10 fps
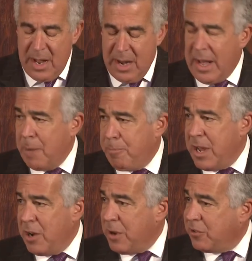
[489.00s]
not
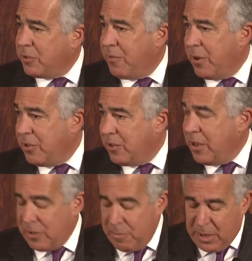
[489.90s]
being risk-averse
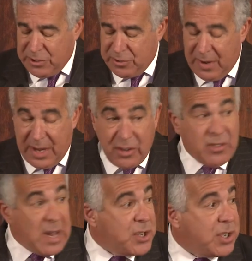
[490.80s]
isn't much of a
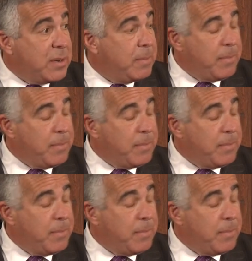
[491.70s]
distinction,